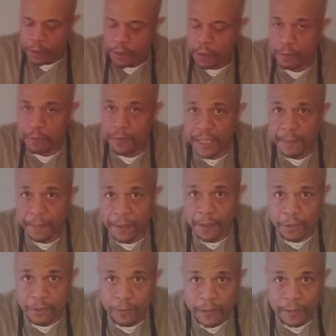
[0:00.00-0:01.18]
too deep
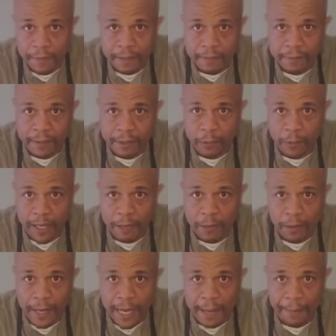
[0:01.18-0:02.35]
into it this way, what'll
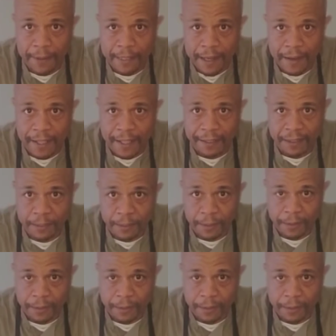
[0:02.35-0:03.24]
happen is I'll catch some of those